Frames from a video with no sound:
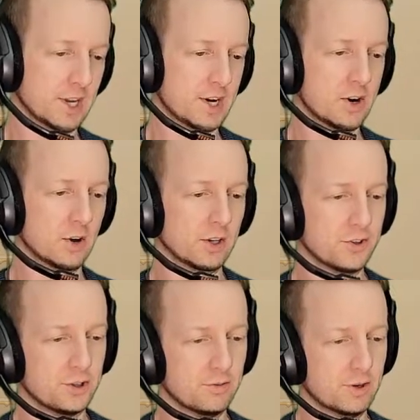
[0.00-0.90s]
and
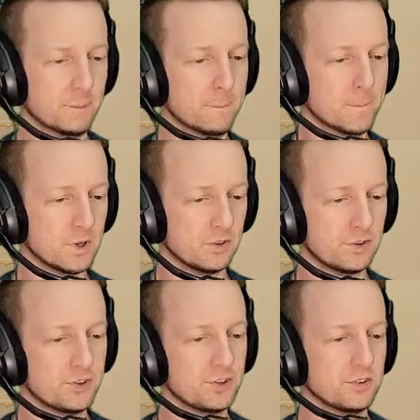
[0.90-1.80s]
knowledge of
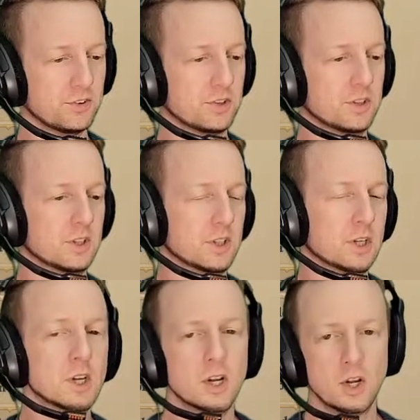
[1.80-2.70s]
monsters.
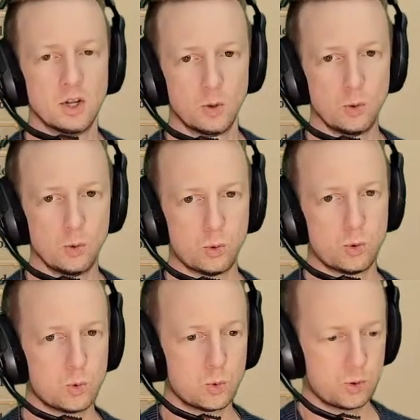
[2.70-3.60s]

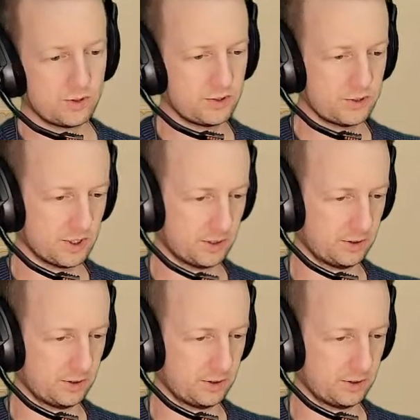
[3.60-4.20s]
Oof. So...